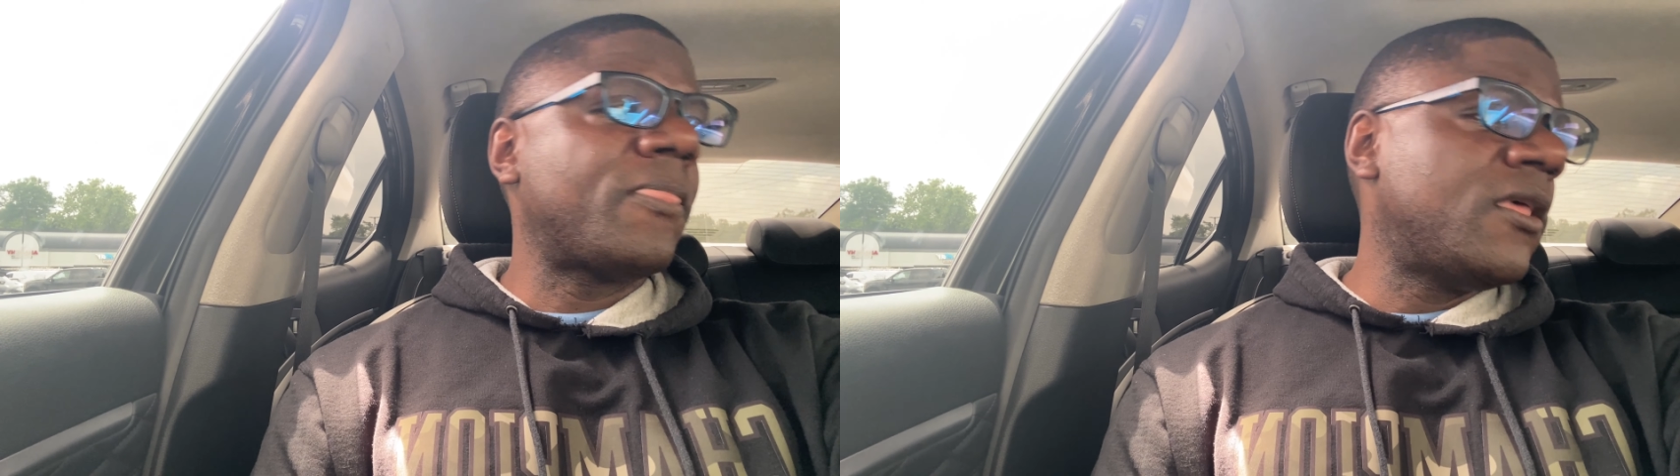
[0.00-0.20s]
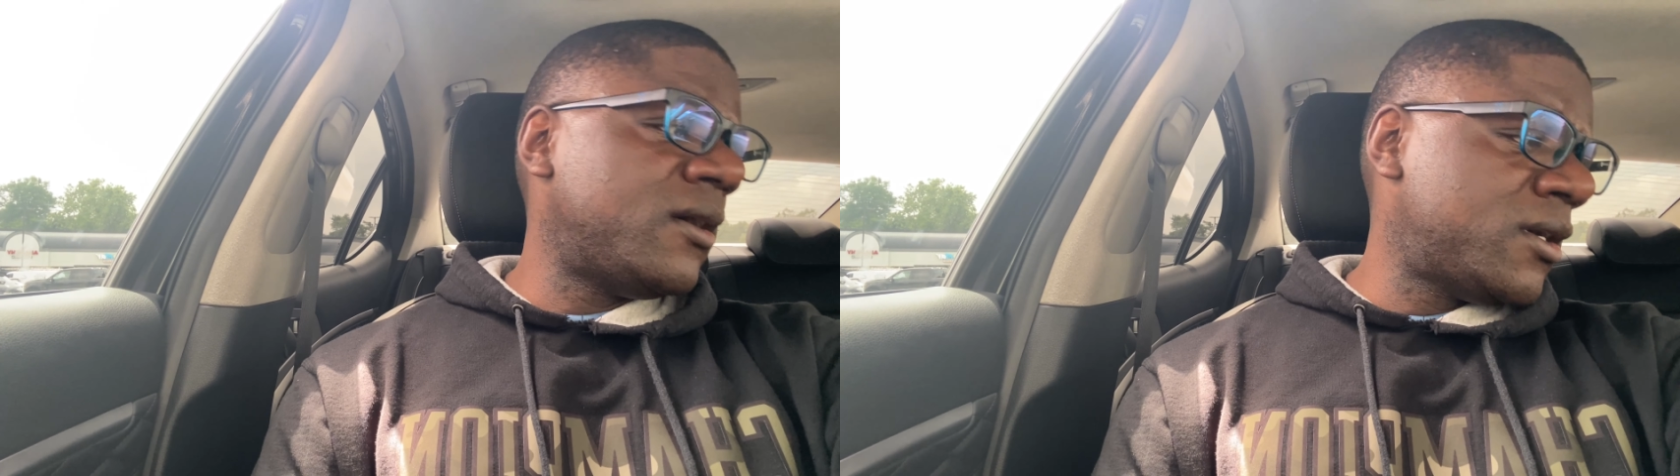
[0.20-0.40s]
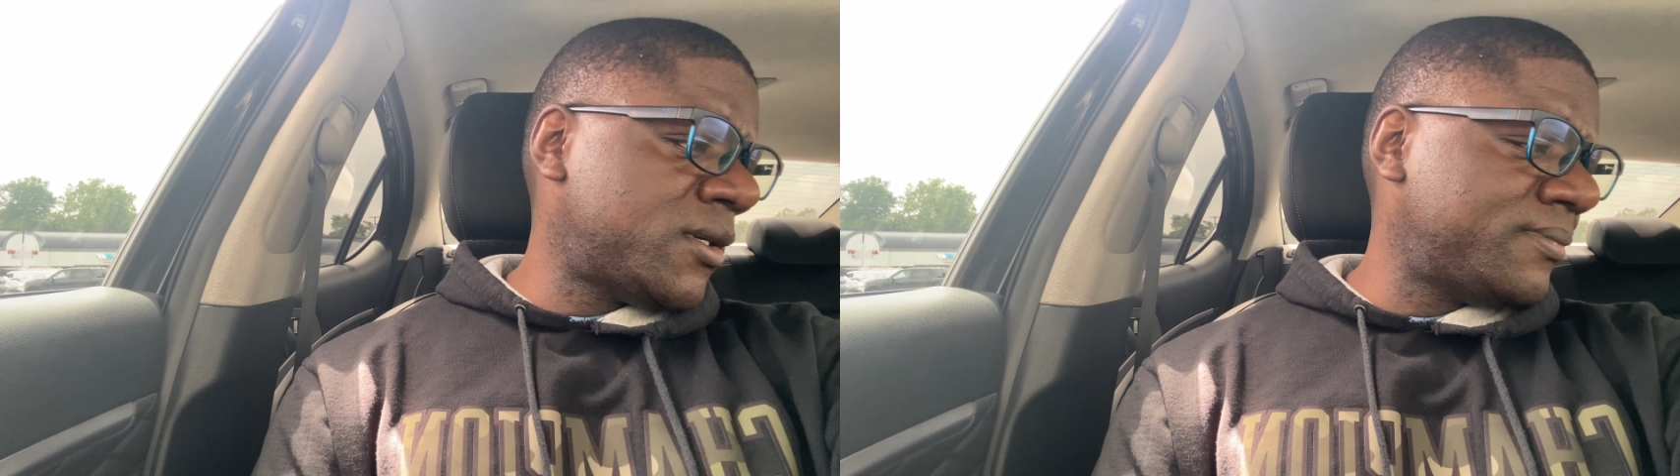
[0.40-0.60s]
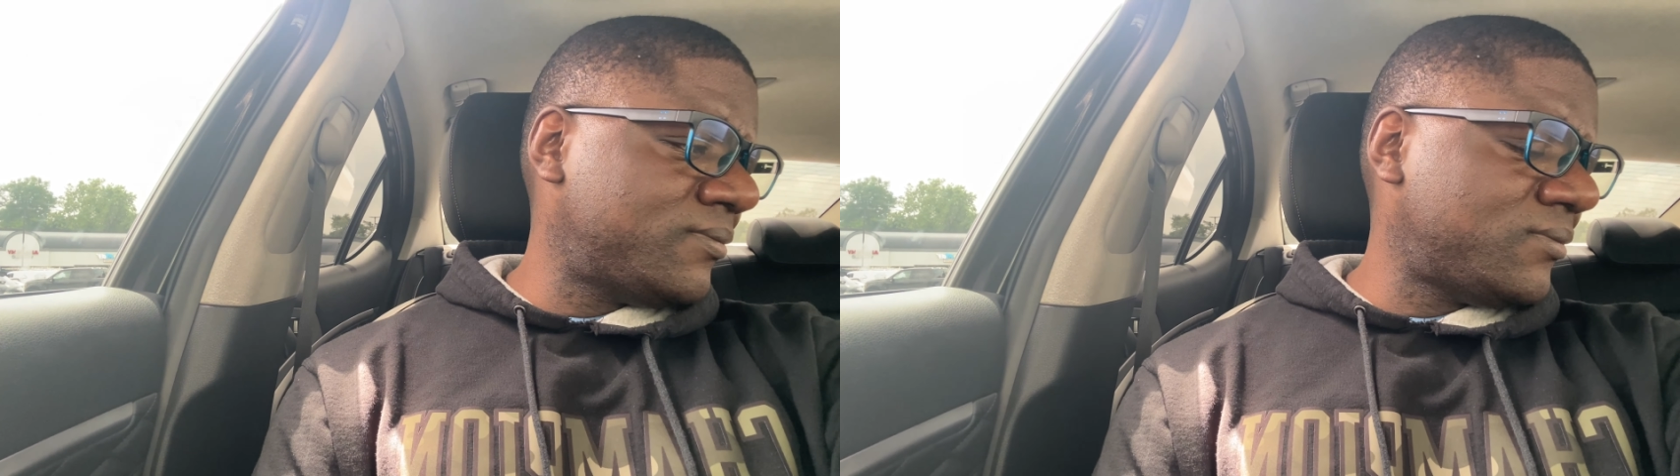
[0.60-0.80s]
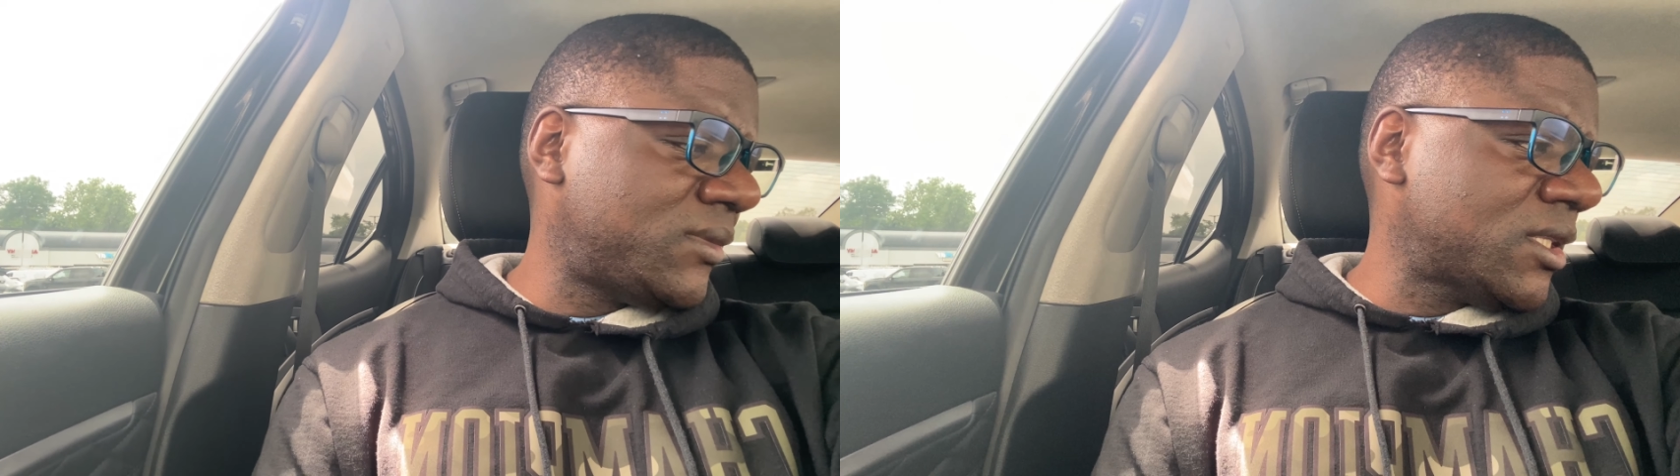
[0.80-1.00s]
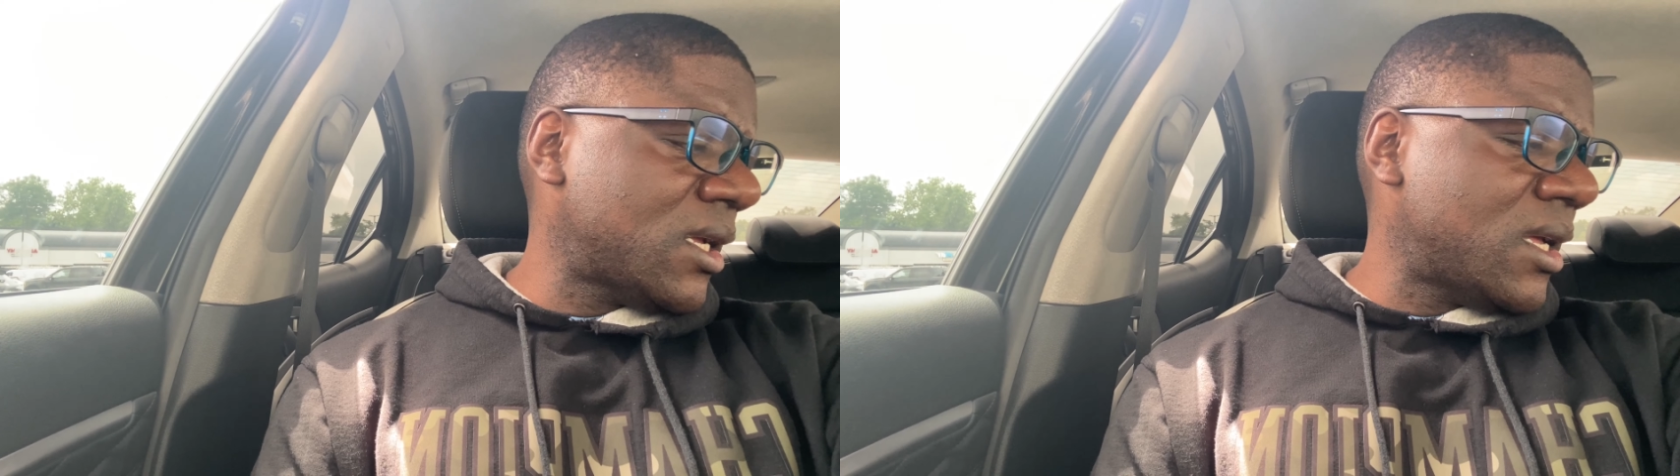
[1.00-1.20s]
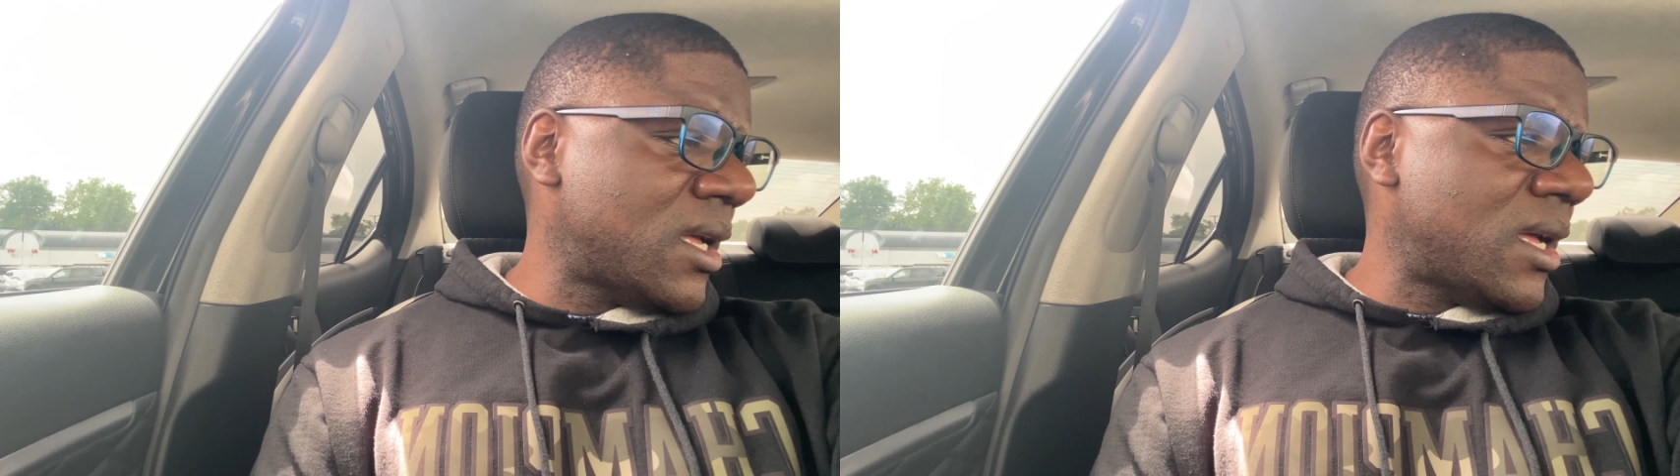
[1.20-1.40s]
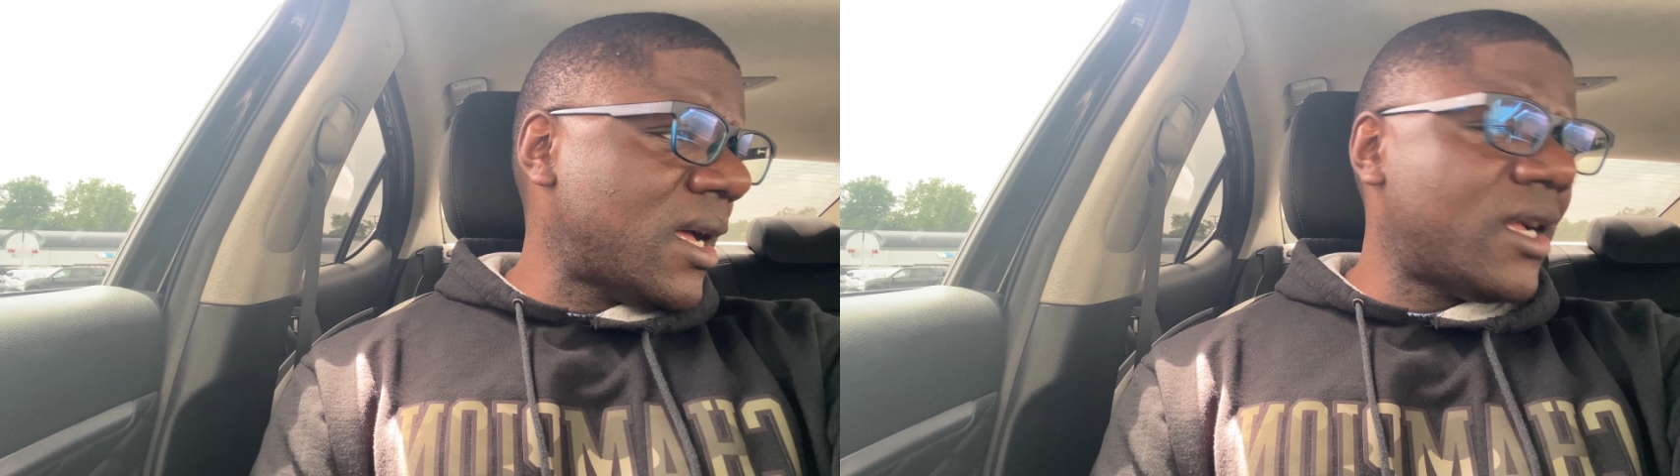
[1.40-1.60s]

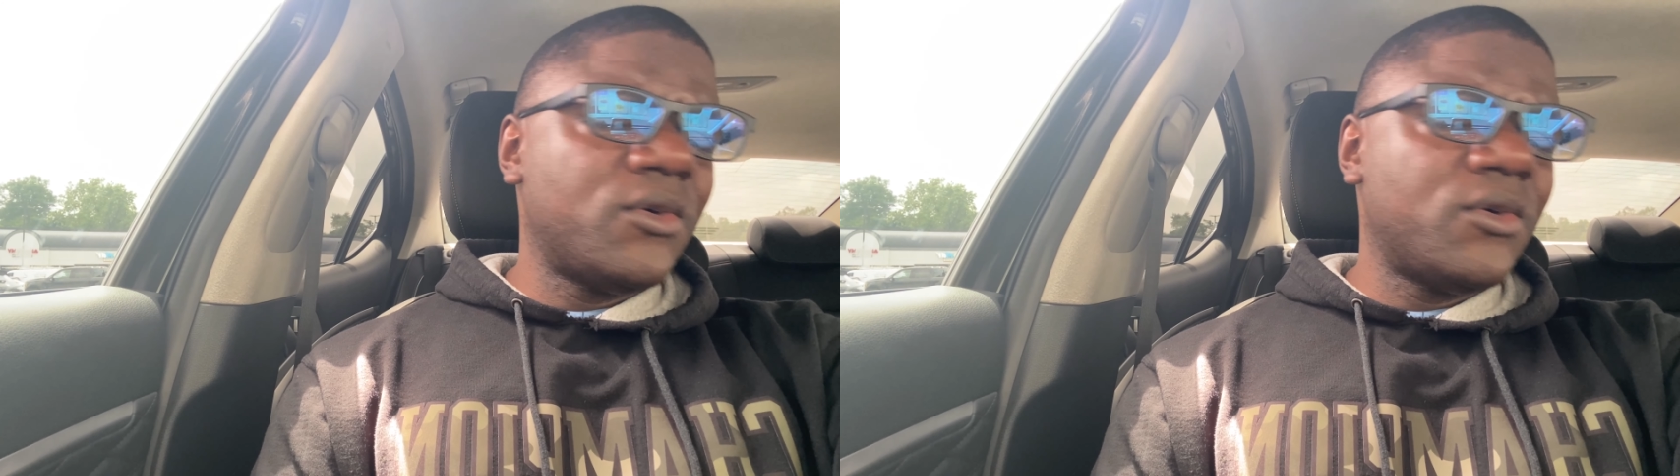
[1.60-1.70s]
I